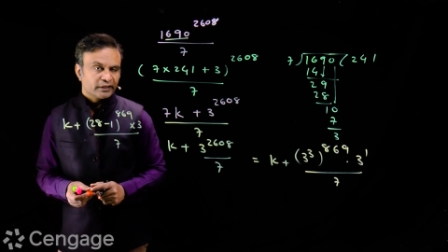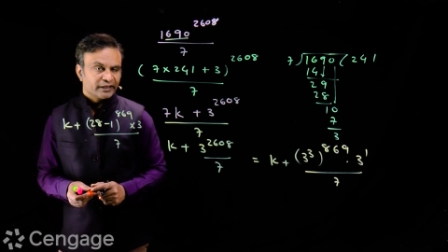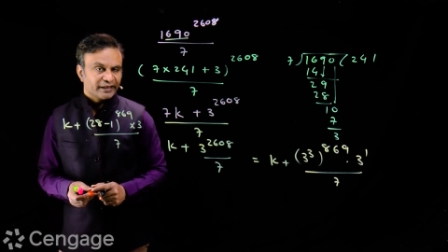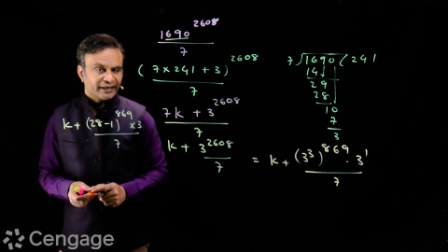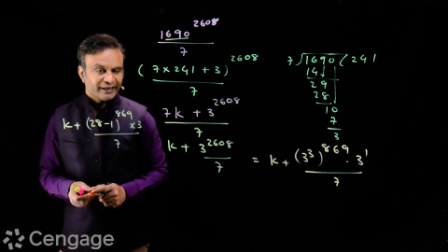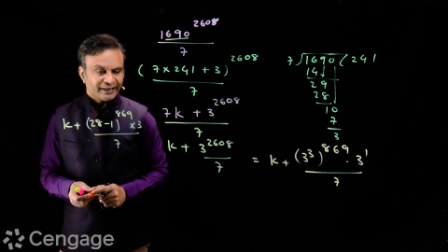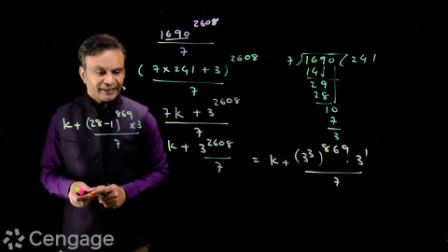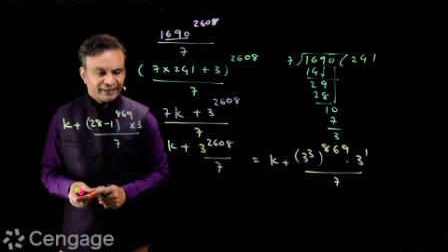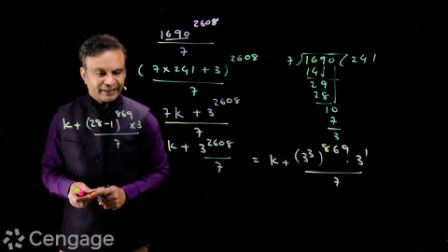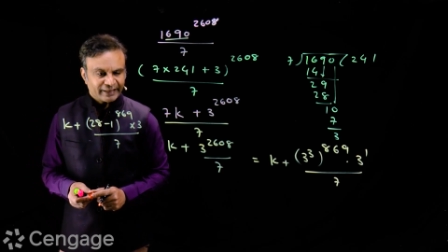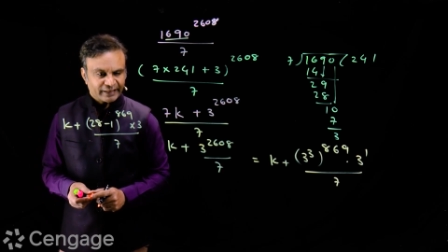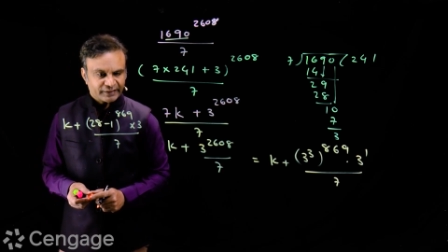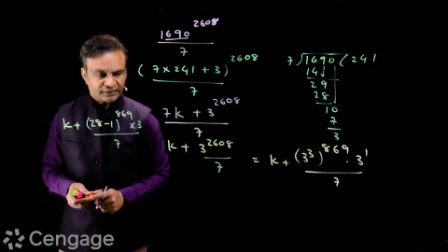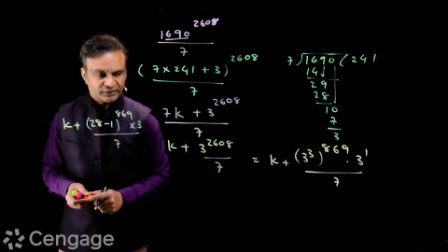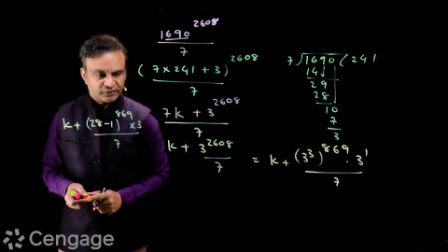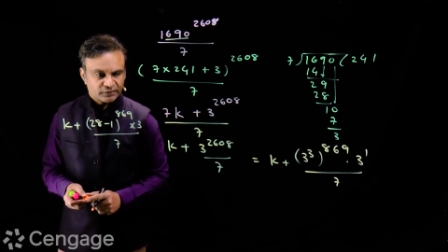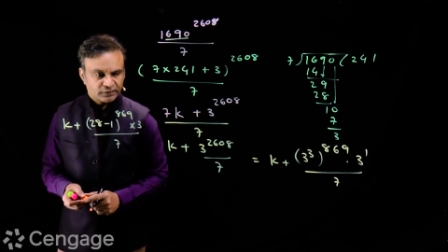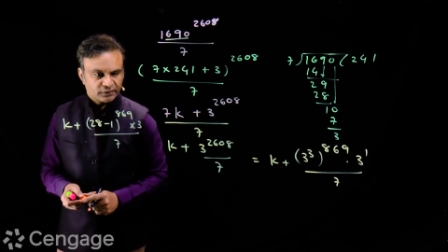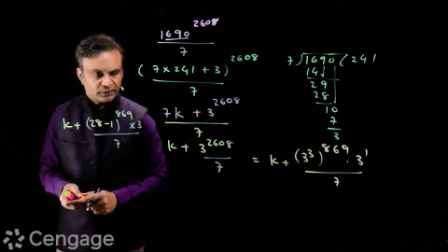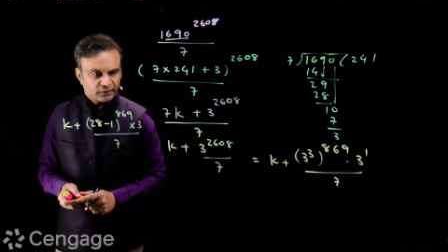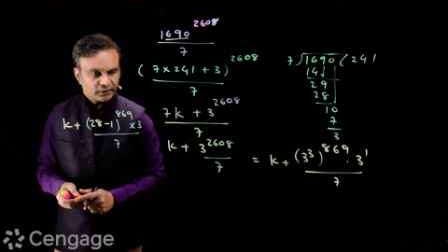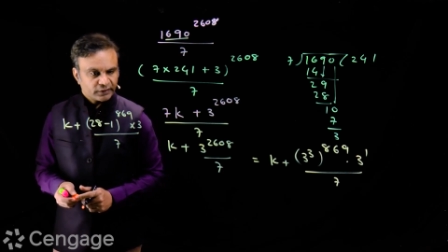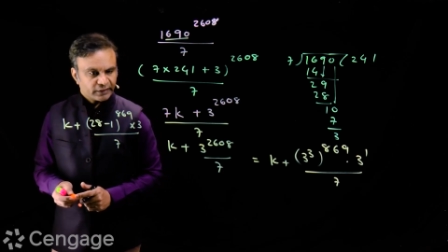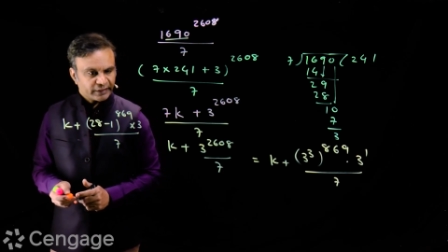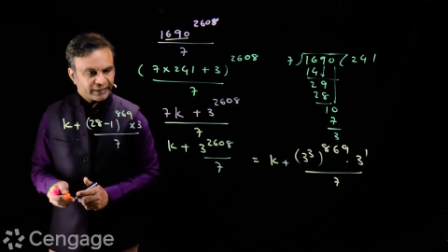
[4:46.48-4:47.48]
index.
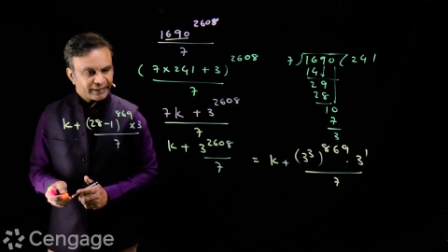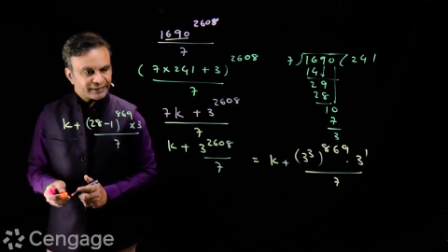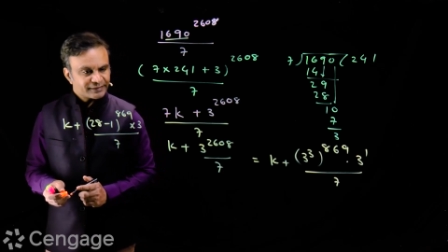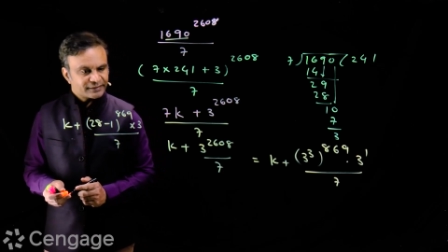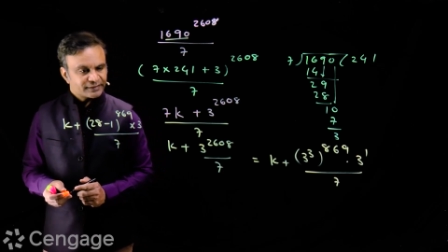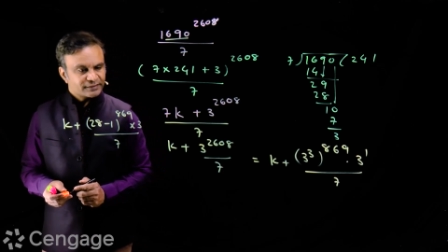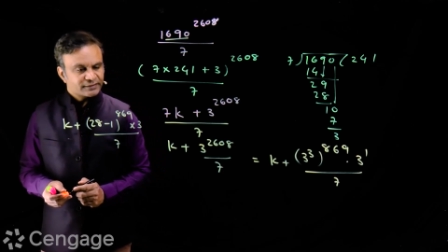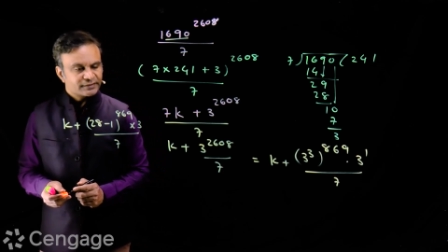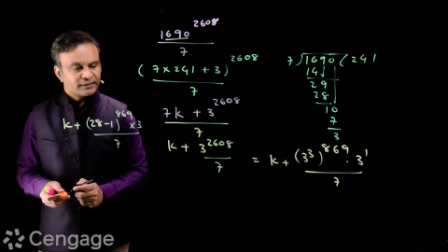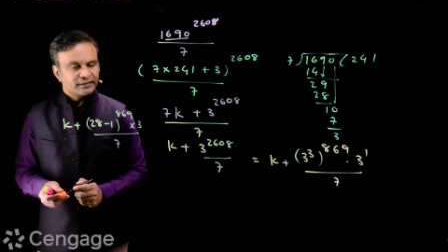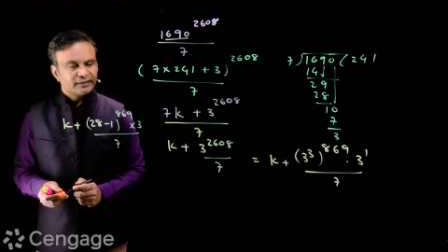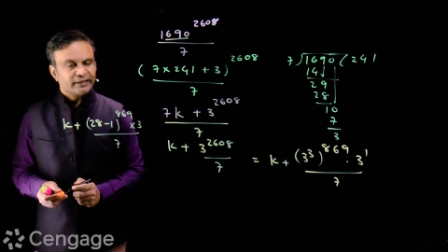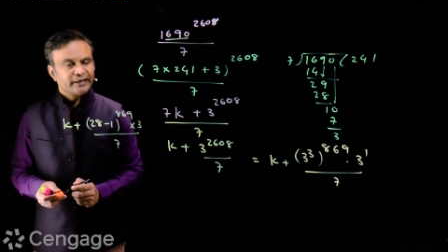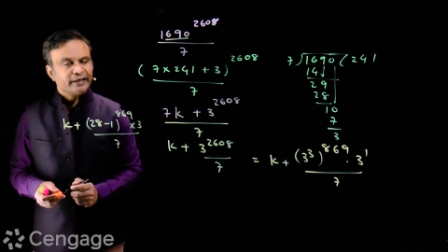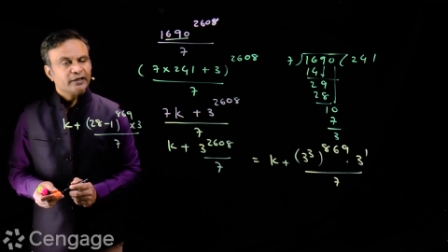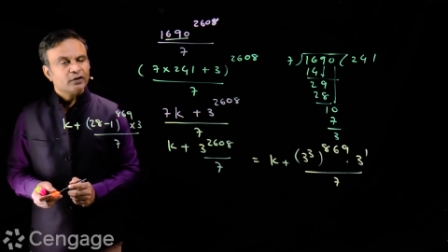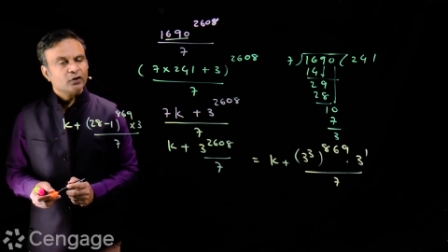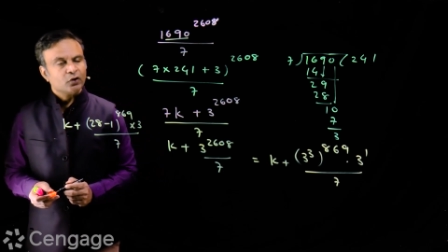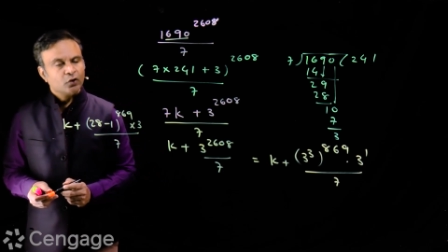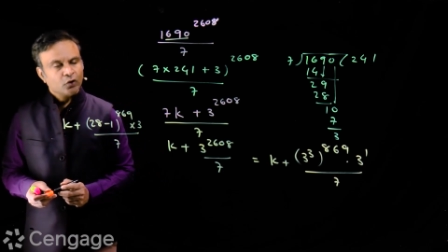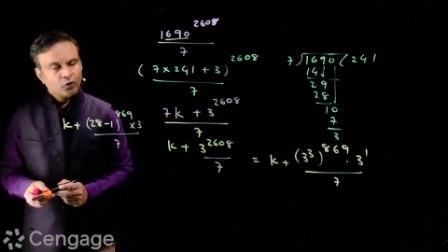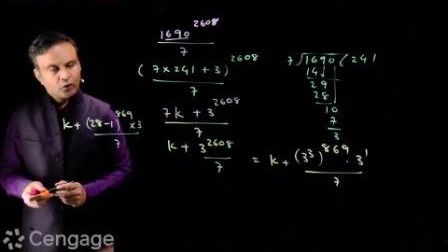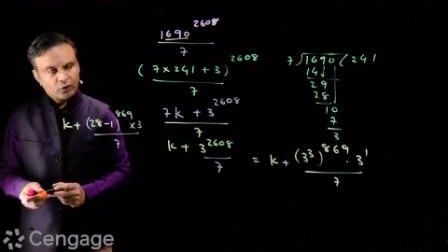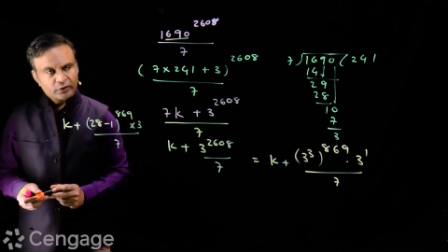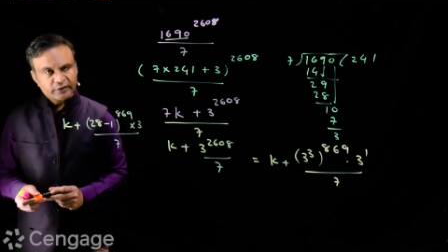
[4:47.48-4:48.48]
869
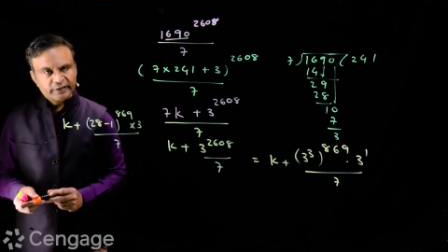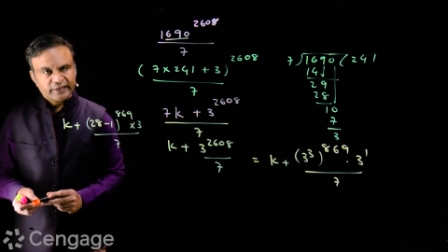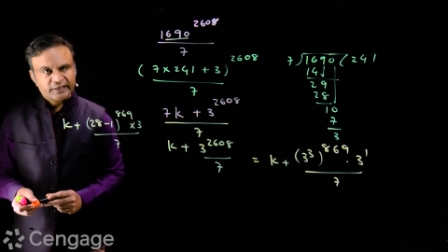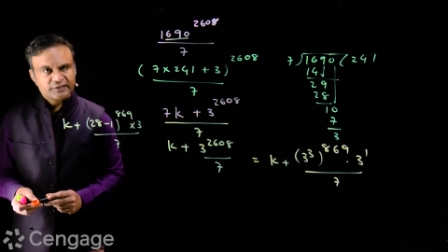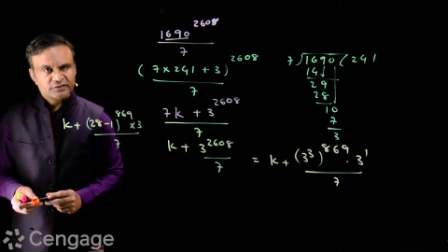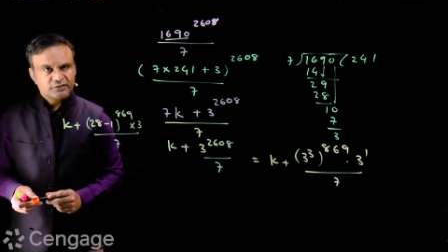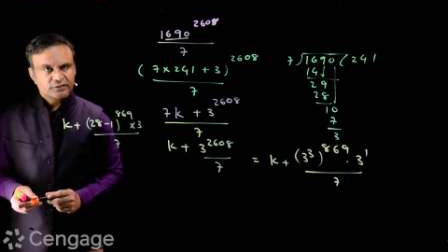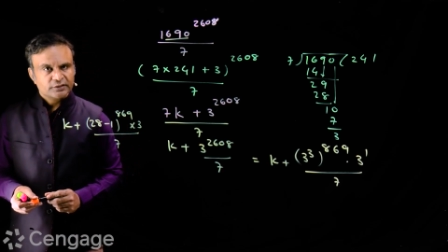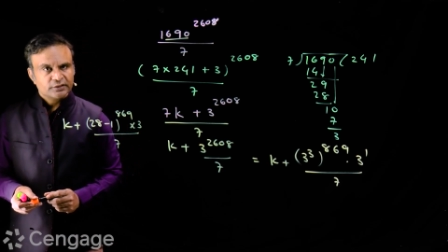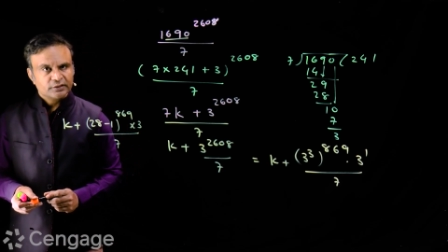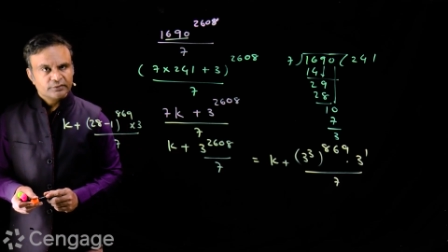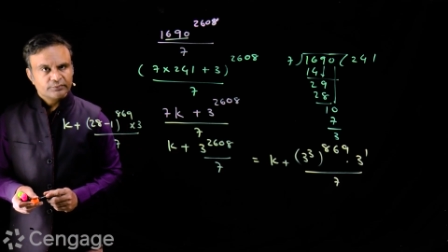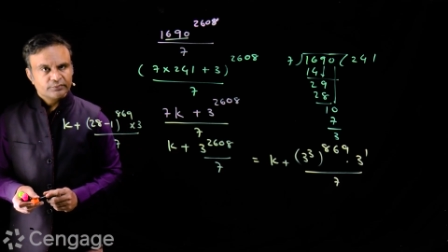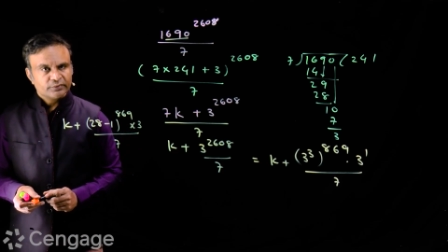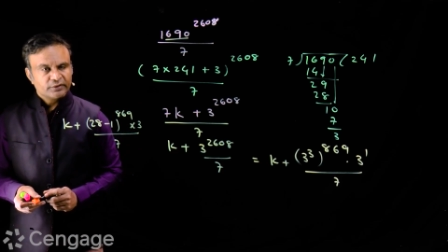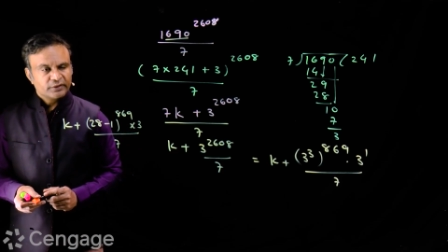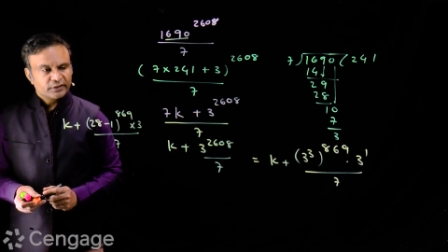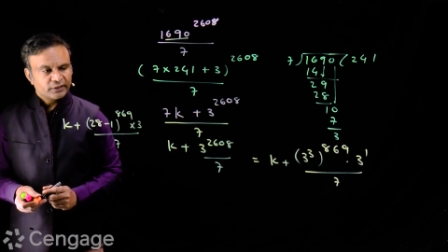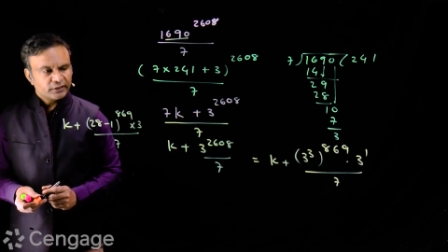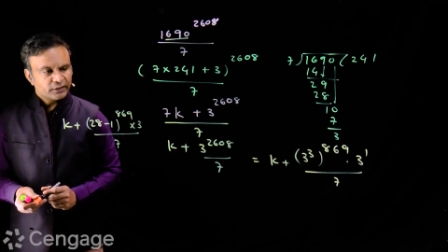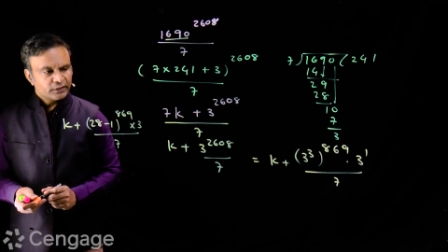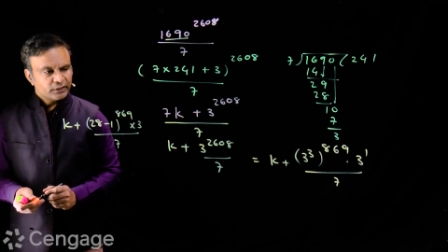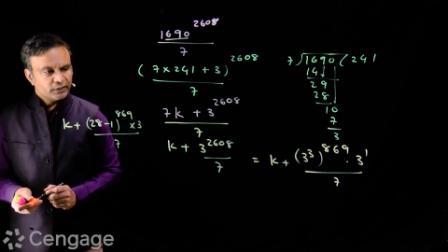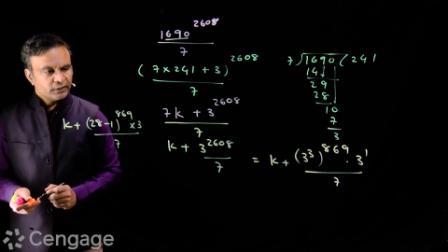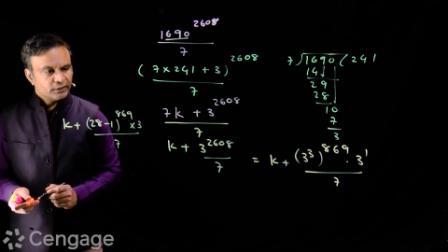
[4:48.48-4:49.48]
odd natural number
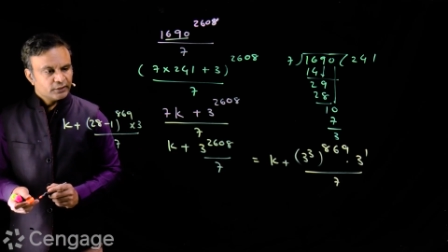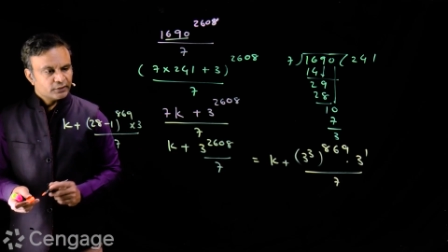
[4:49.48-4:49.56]
hai.